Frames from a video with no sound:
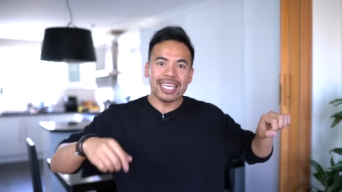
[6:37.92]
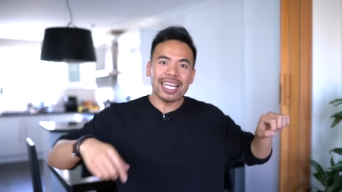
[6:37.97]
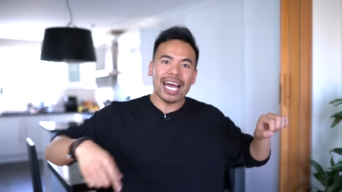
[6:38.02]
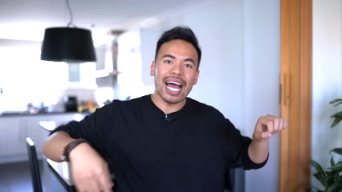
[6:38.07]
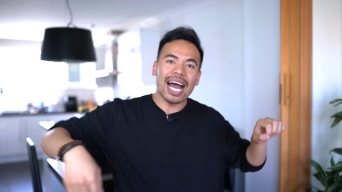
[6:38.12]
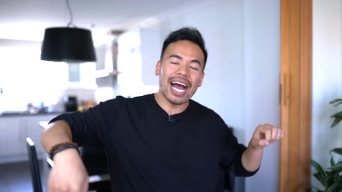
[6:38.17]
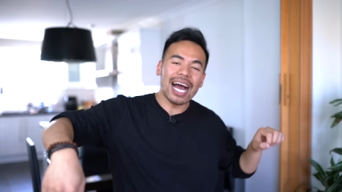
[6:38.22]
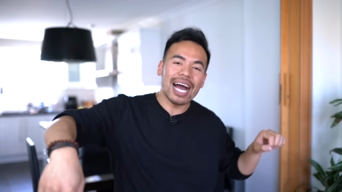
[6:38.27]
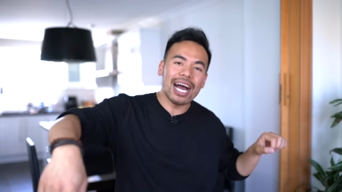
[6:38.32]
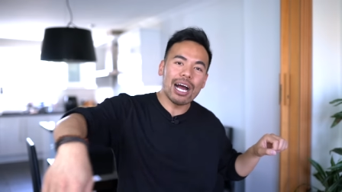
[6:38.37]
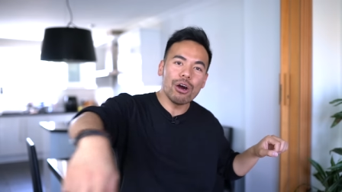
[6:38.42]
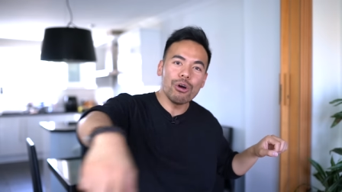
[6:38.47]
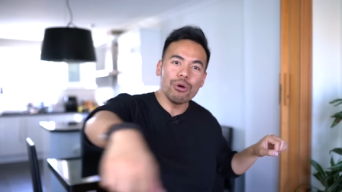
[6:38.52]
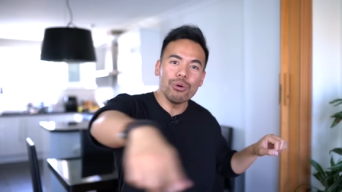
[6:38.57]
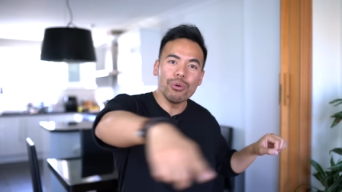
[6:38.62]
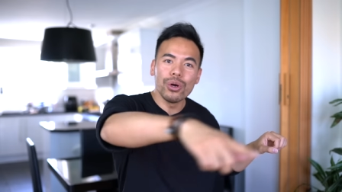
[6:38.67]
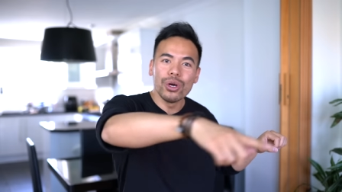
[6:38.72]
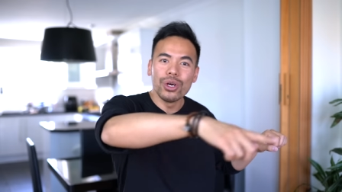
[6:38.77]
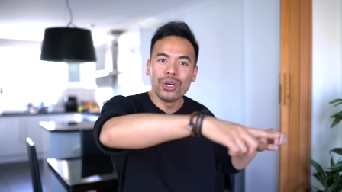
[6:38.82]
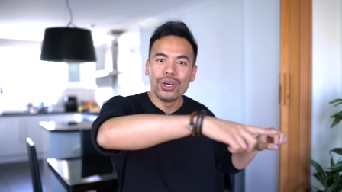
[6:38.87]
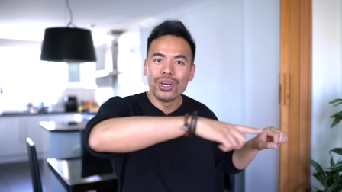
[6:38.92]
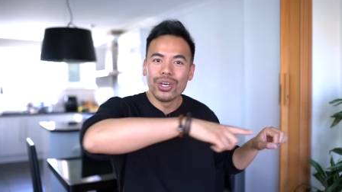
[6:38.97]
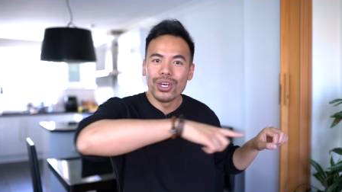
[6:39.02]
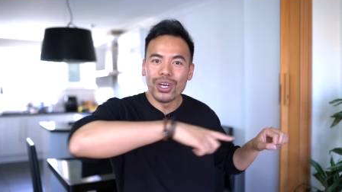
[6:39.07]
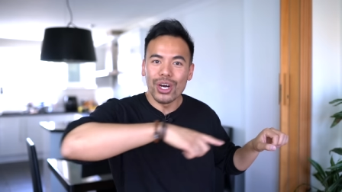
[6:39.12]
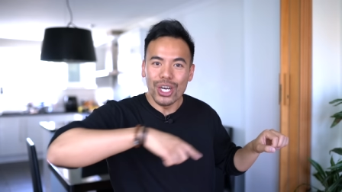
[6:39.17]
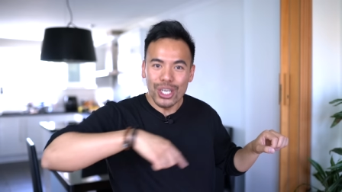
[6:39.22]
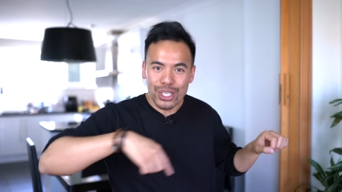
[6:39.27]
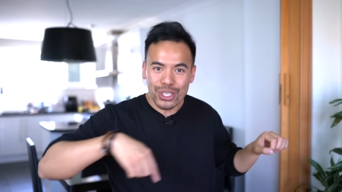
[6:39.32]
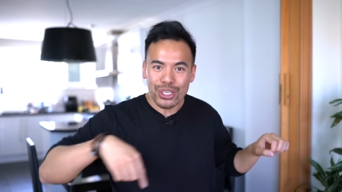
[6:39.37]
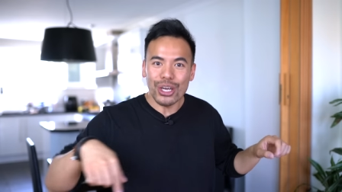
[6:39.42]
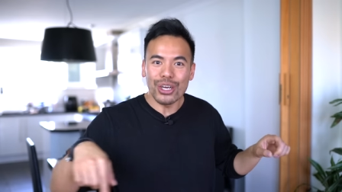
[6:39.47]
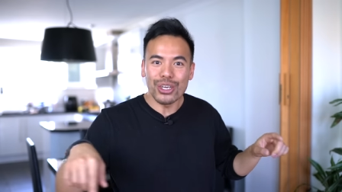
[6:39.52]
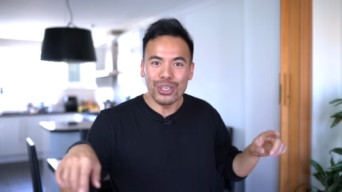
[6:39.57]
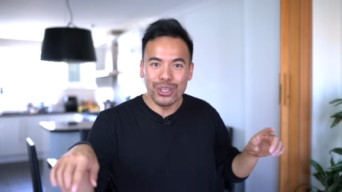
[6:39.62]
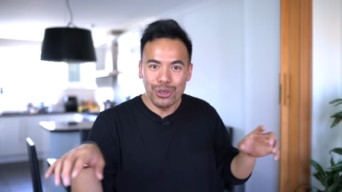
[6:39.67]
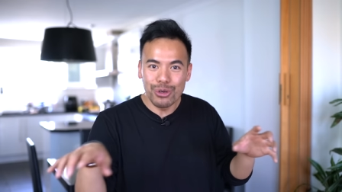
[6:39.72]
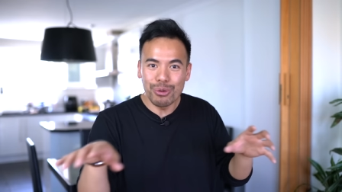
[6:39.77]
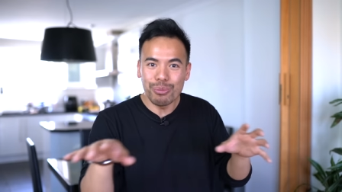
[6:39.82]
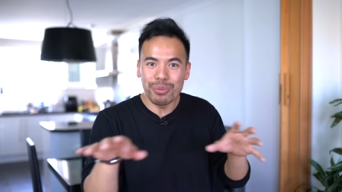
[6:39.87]
and how us
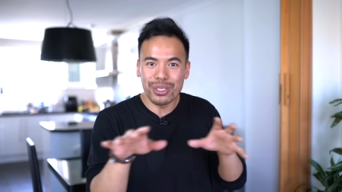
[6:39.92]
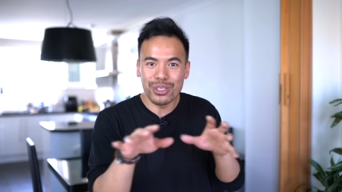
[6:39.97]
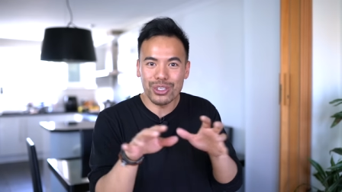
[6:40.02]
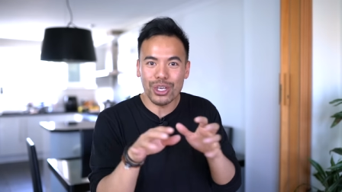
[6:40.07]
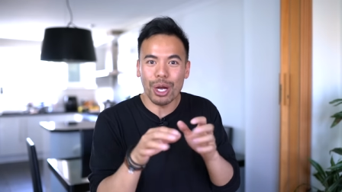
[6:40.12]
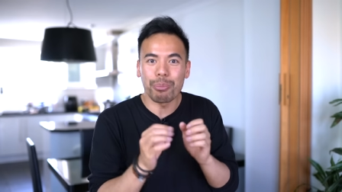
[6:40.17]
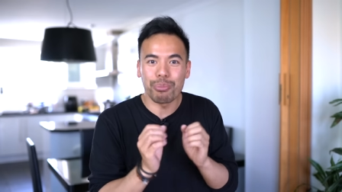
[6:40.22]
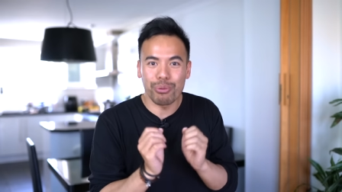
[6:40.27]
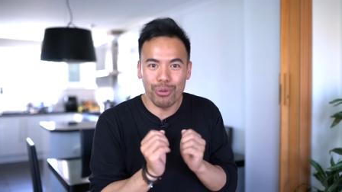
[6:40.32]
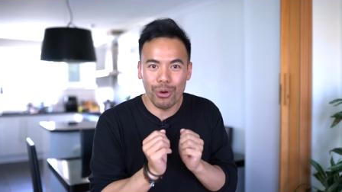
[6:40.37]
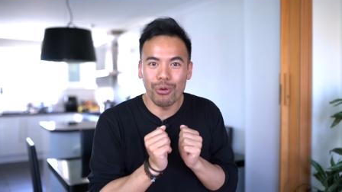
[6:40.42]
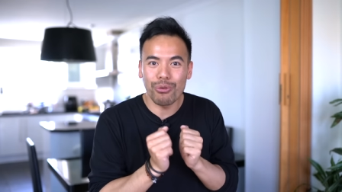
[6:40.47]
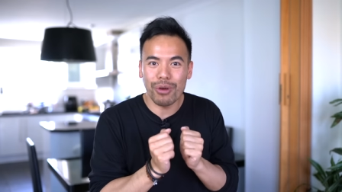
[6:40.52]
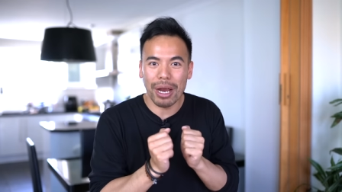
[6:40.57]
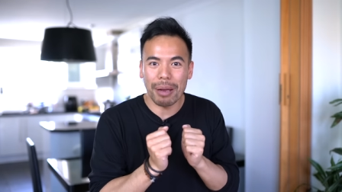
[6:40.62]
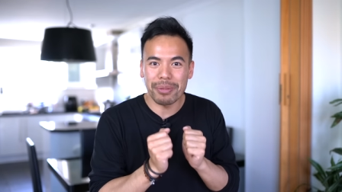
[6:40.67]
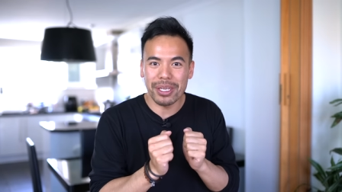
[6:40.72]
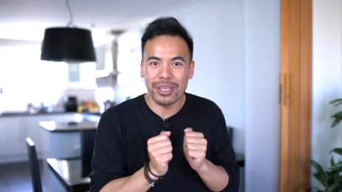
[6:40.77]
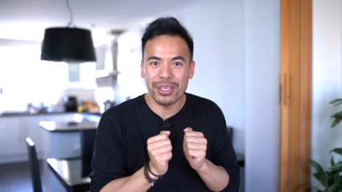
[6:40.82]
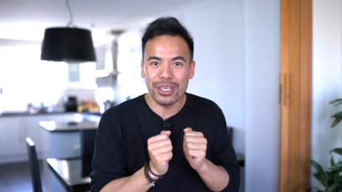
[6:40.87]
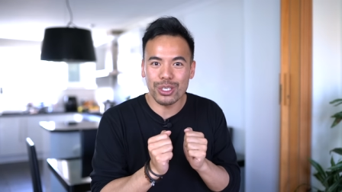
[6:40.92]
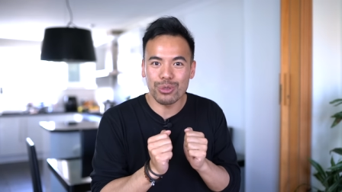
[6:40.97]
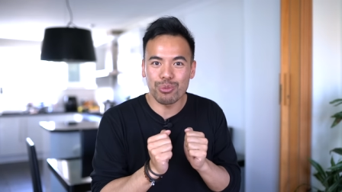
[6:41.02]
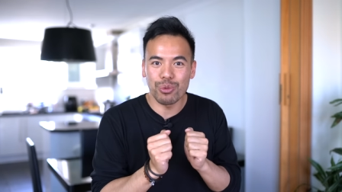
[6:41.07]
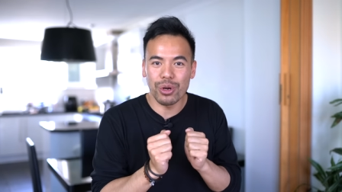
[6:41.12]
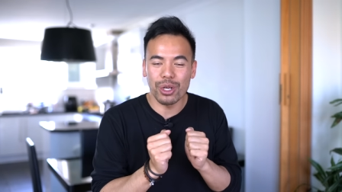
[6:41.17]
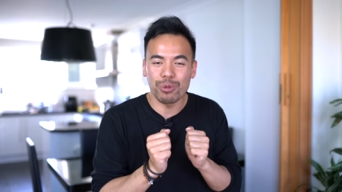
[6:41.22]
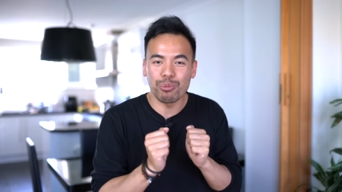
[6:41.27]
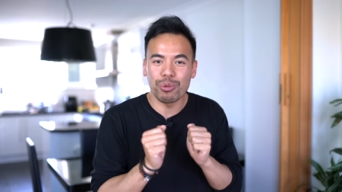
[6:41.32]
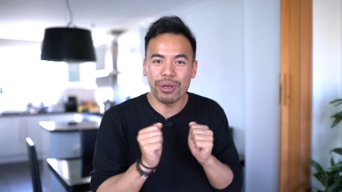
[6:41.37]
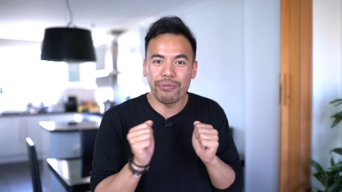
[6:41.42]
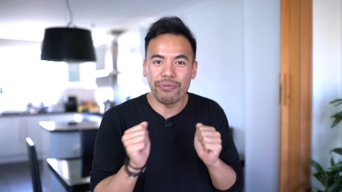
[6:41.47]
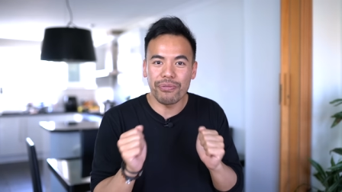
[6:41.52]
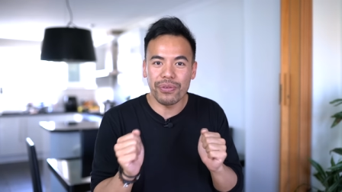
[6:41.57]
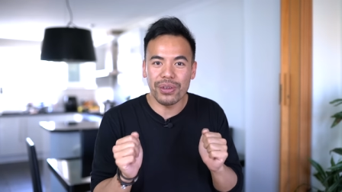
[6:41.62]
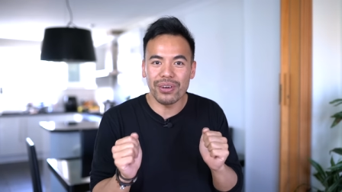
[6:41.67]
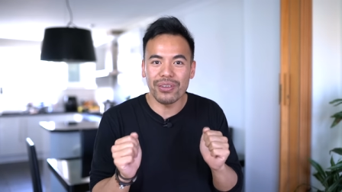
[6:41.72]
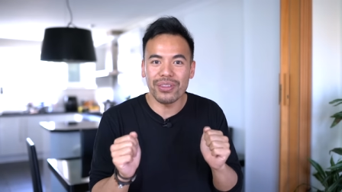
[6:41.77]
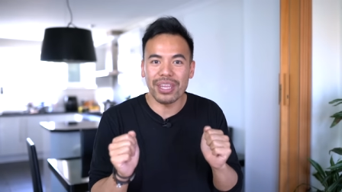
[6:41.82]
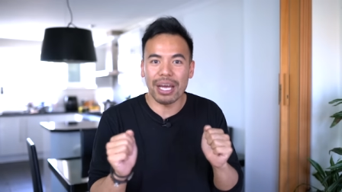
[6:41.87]
humans are programmed in this world, we
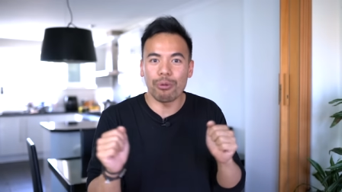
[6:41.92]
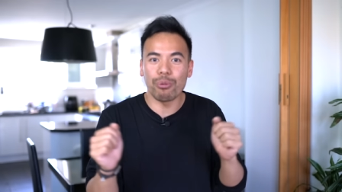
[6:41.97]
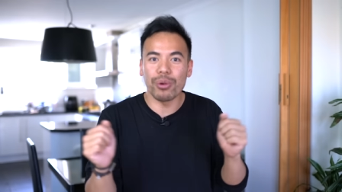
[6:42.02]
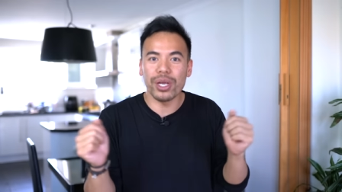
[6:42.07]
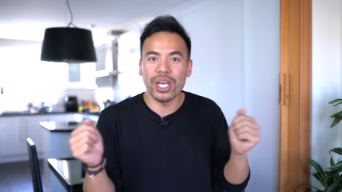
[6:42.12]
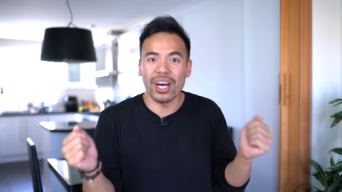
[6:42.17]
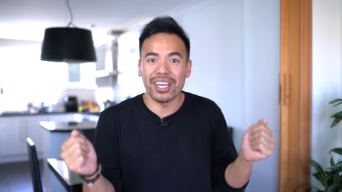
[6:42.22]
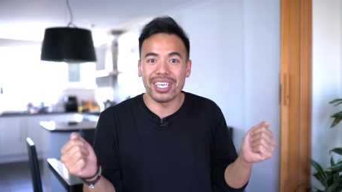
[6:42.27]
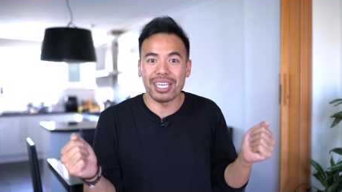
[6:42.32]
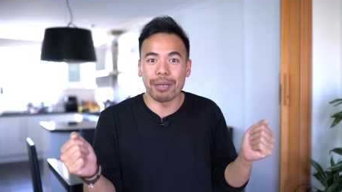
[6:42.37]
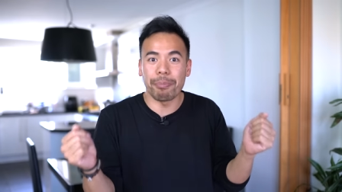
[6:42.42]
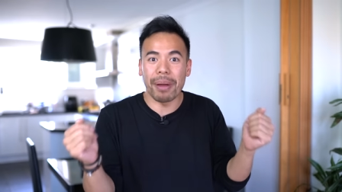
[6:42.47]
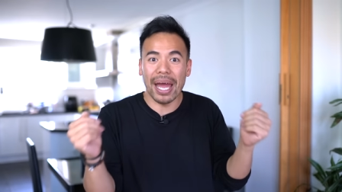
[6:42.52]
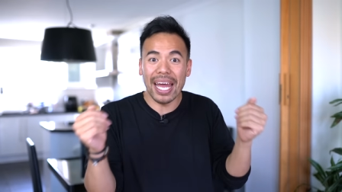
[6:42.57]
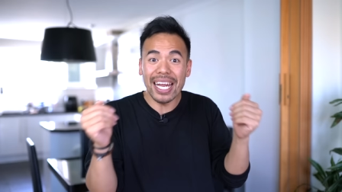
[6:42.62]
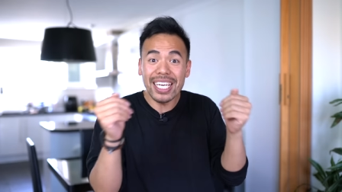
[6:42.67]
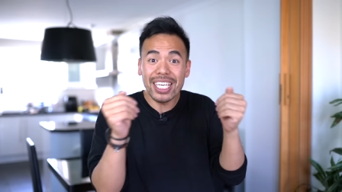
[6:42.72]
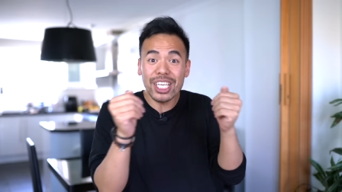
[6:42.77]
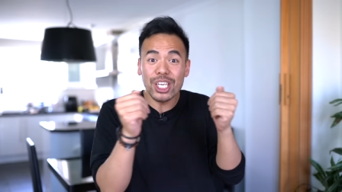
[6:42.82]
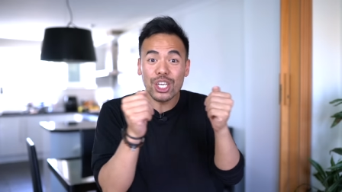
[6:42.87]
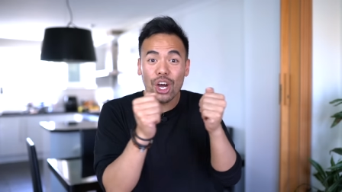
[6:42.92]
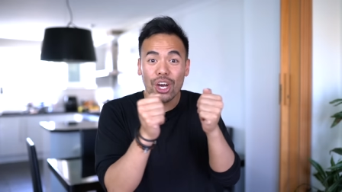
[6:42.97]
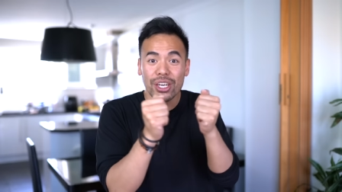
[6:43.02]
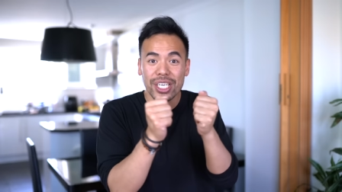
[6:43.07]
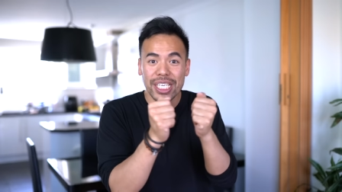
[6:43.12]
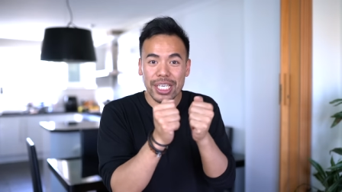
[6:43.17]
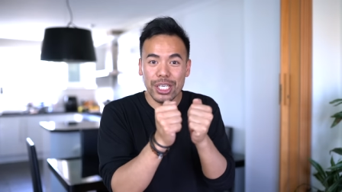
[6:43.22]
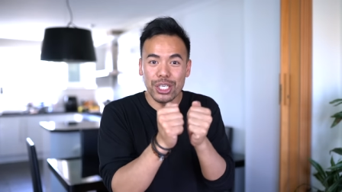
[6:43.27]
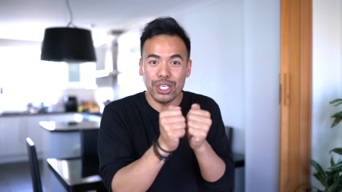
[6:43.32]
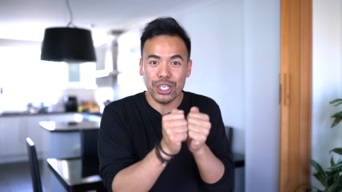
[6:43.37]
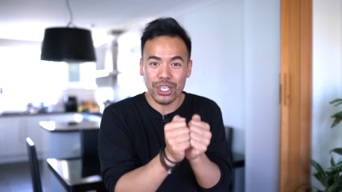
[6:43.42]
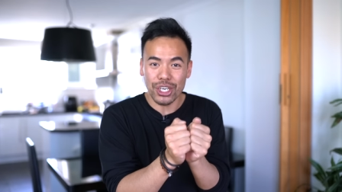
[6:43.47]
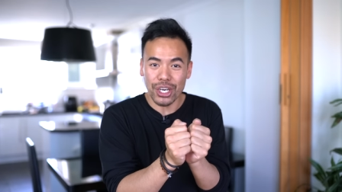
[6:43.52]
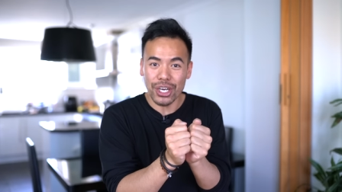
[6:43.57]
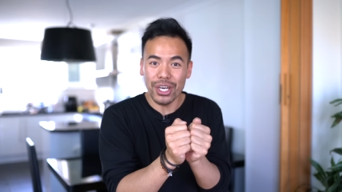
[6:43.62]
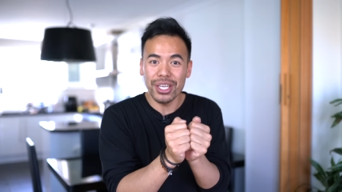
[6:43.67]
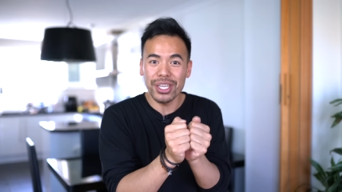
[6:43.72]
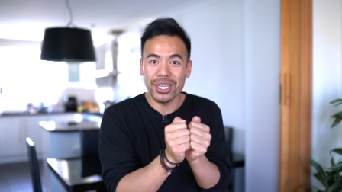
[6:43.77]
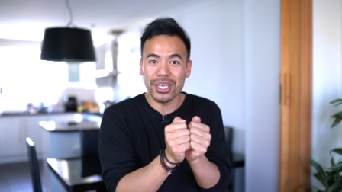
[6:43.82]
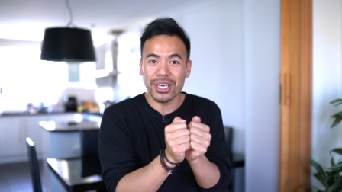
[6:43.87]
feel that we are dependent on each
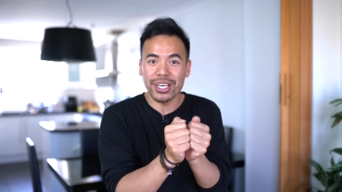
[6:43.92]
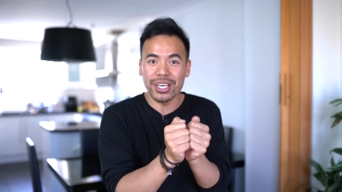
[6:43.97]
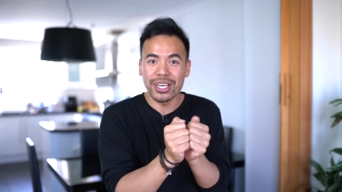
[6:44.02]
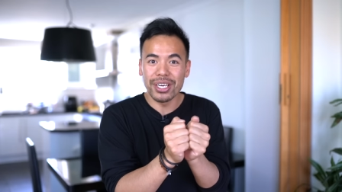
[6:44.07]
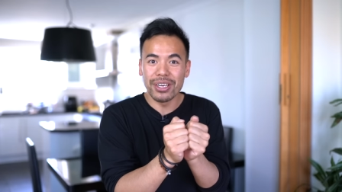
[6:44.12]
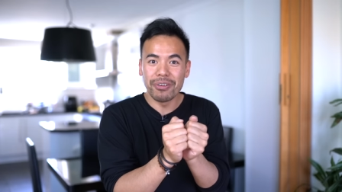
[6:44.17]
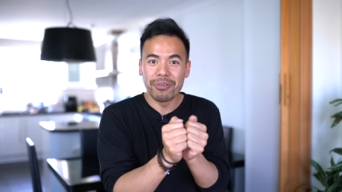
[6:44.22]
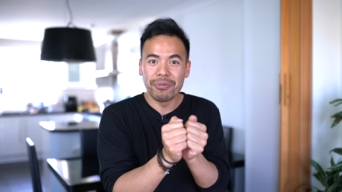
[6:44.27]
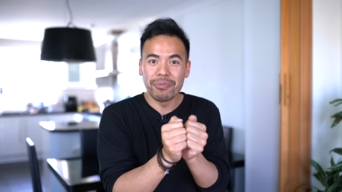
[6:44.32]
other.